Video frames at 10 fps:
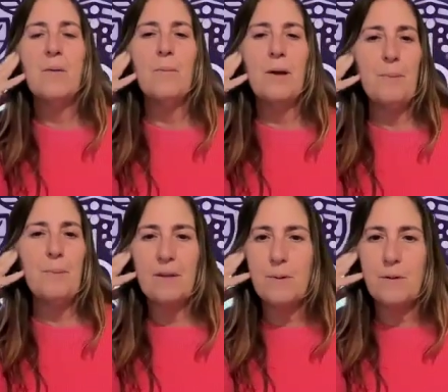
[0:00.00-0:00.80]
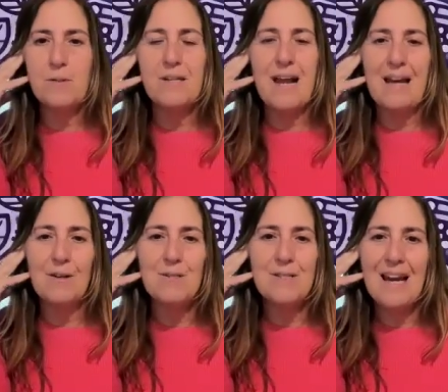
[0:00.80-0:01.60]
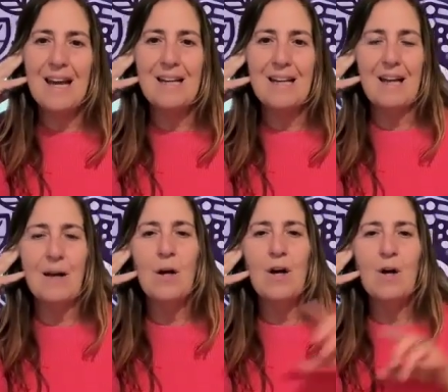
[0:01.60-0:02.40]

might be the person entertaining